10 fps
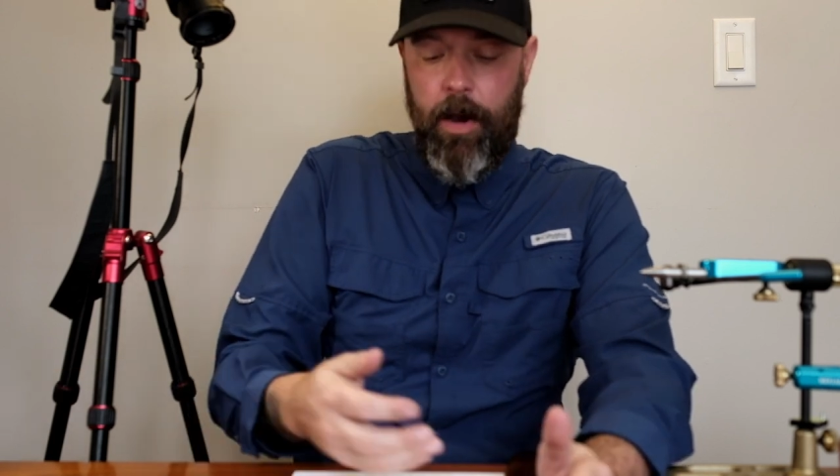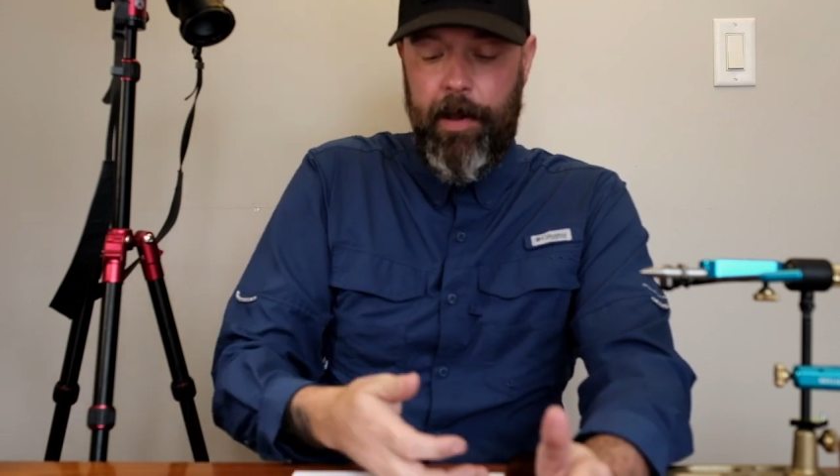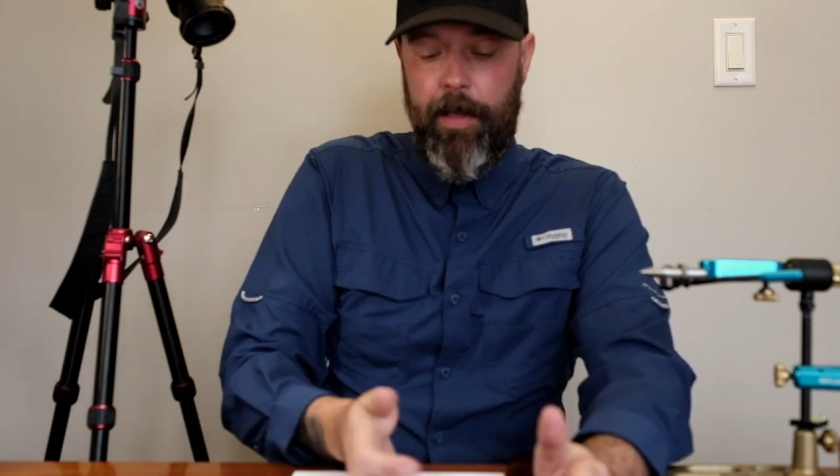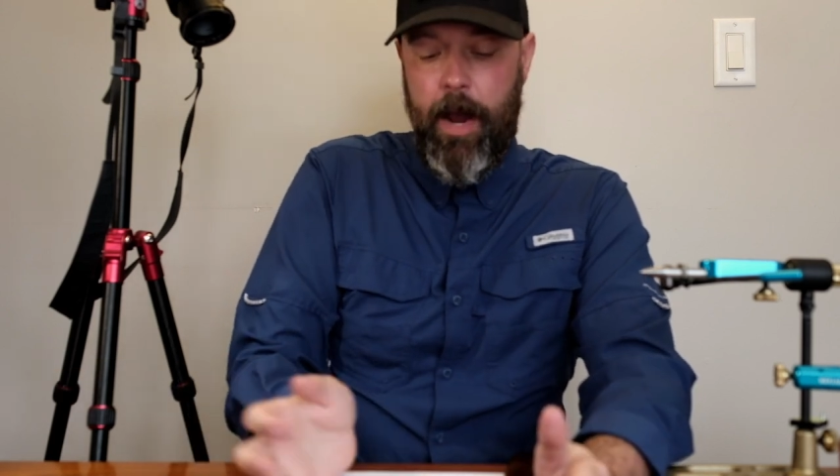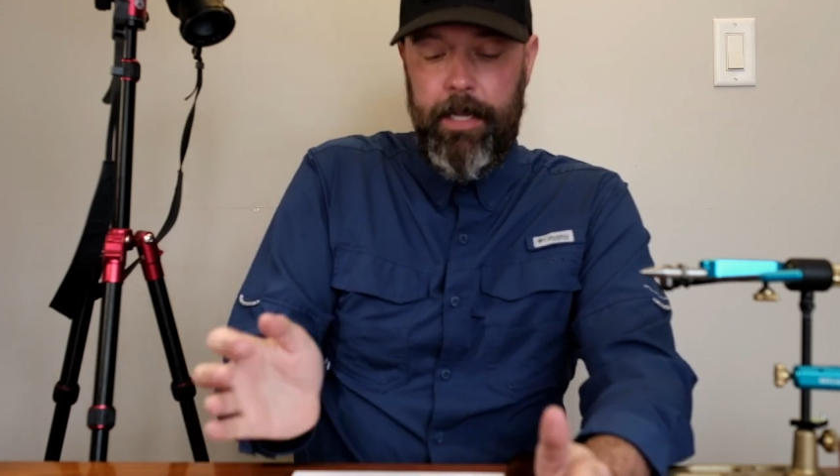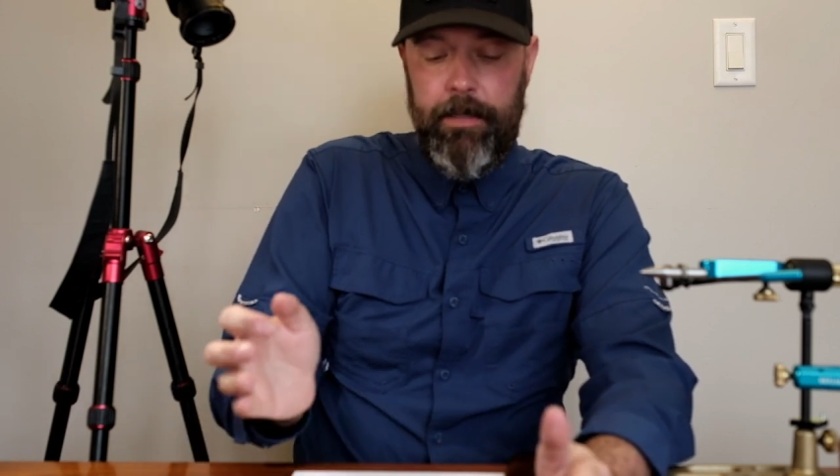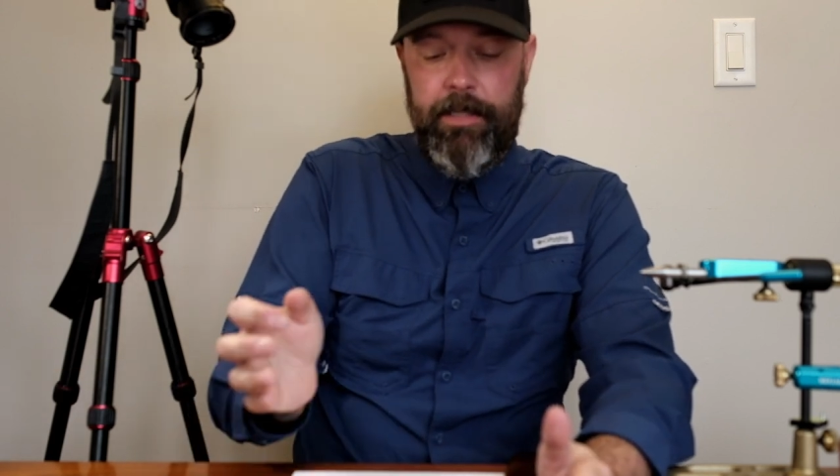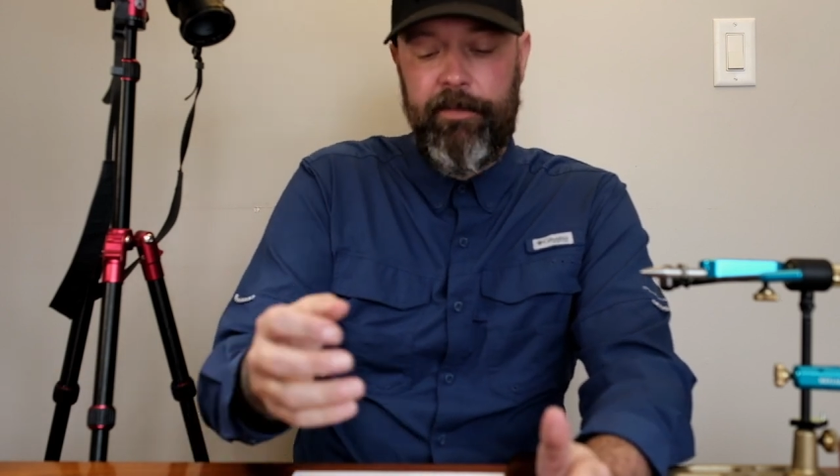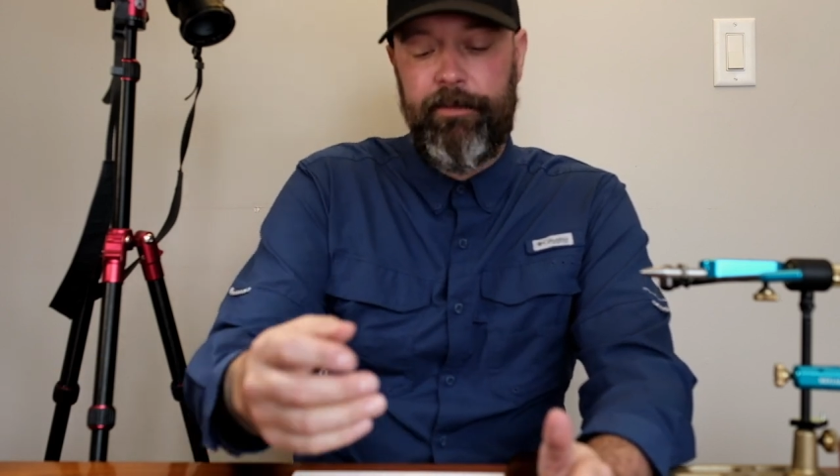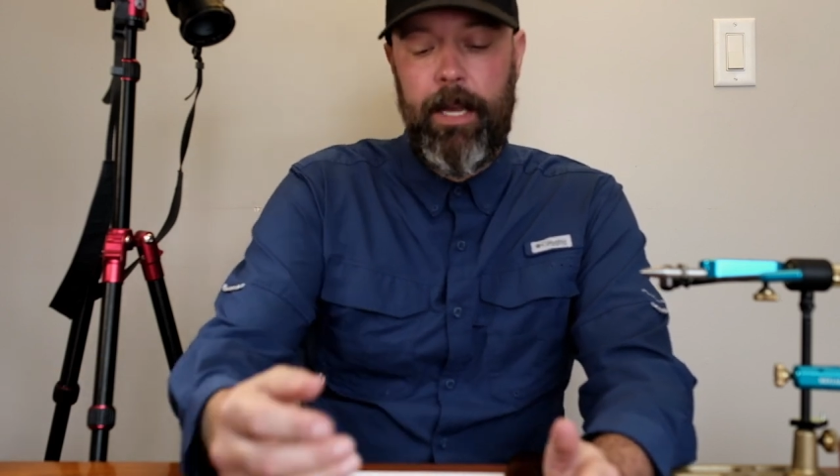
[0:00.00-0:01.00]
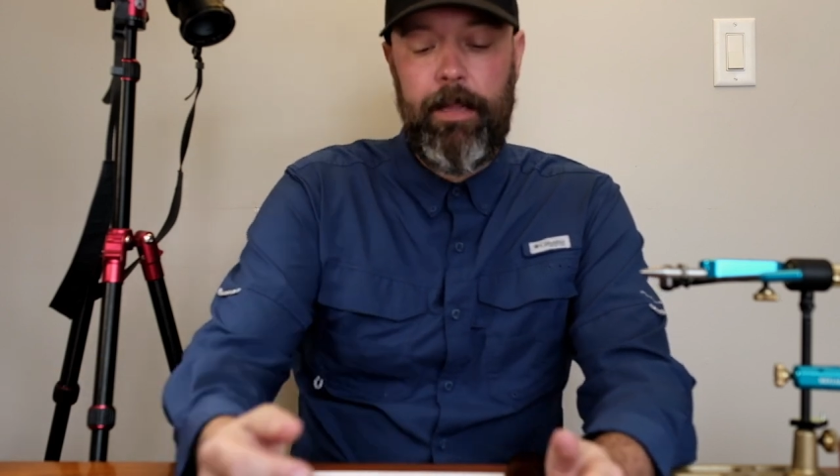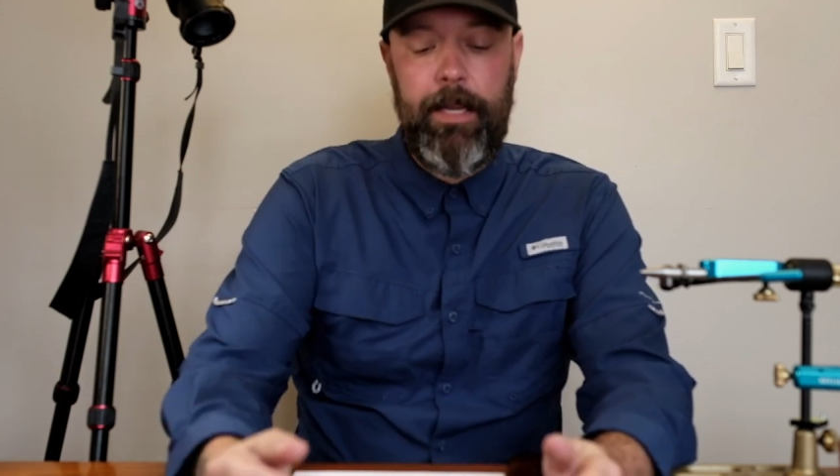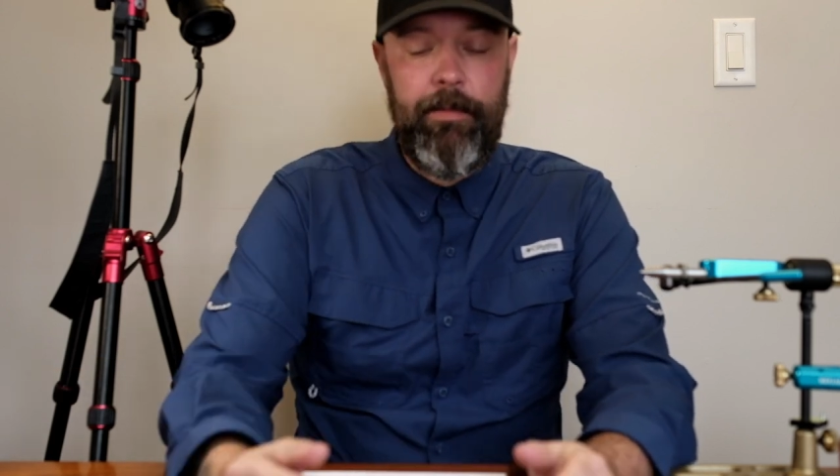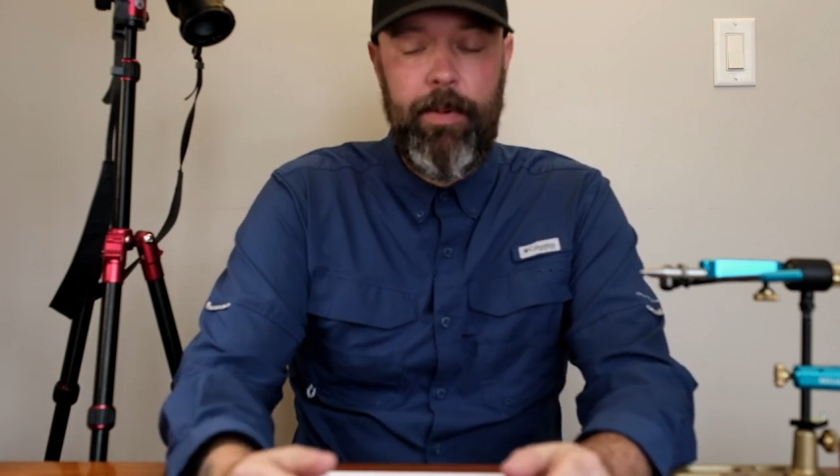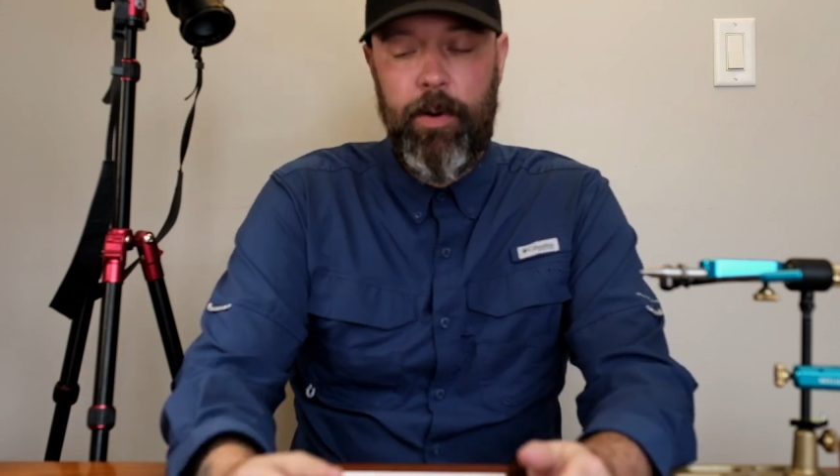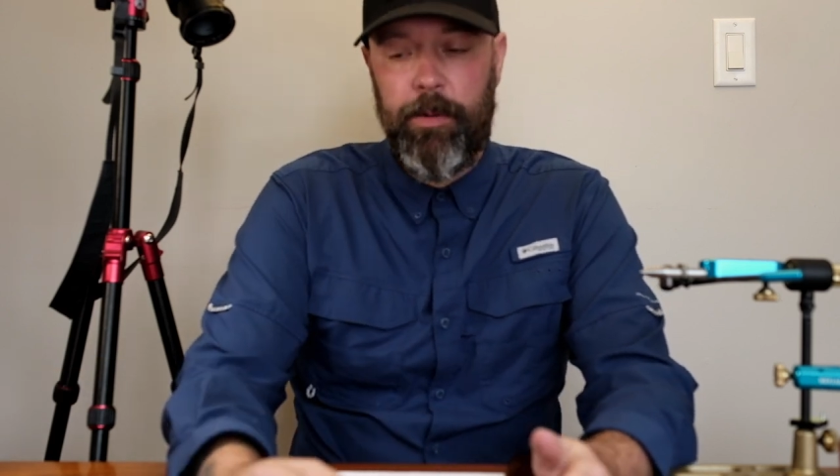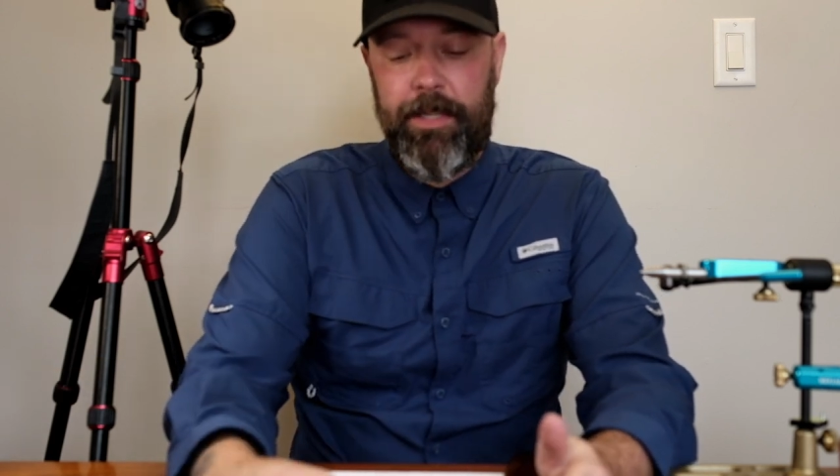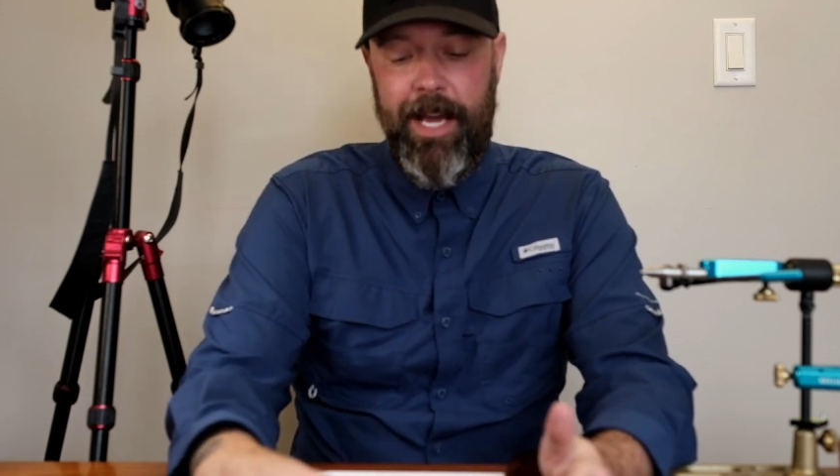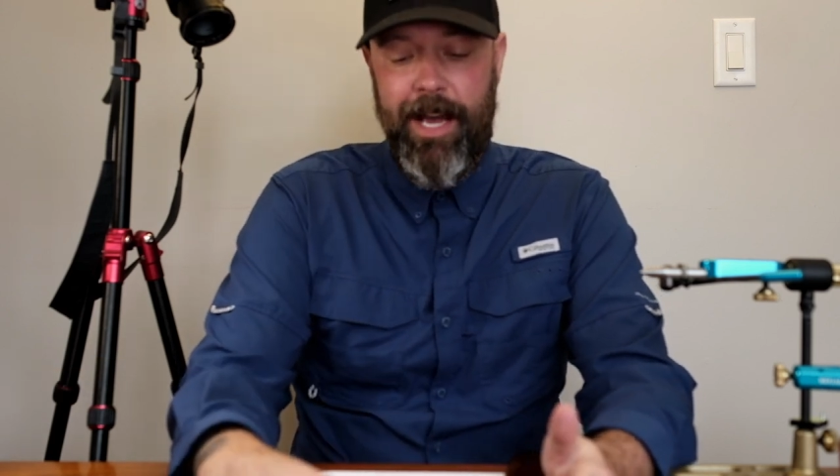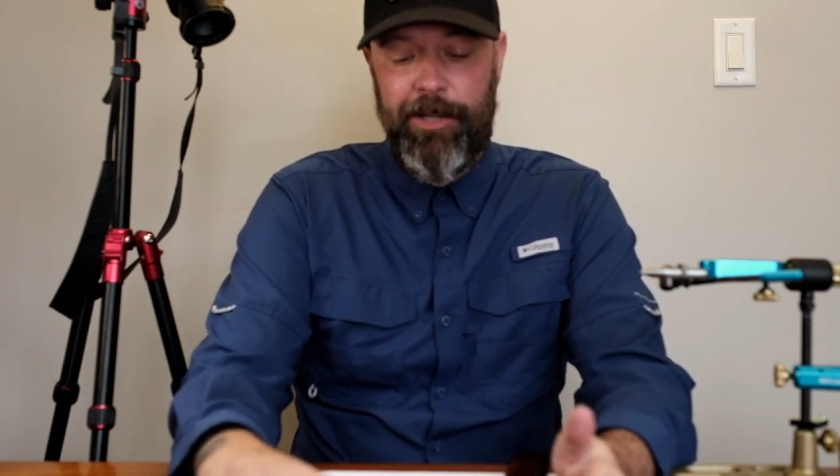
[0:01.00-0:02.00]
online and stuff lately
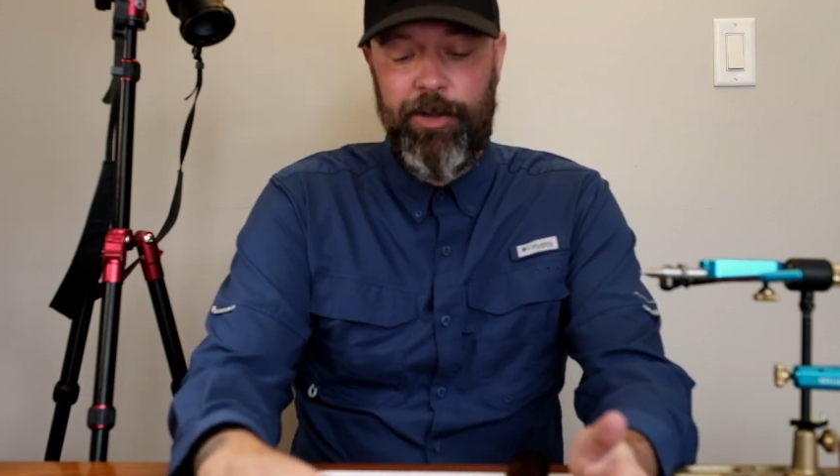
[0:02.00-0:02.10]
about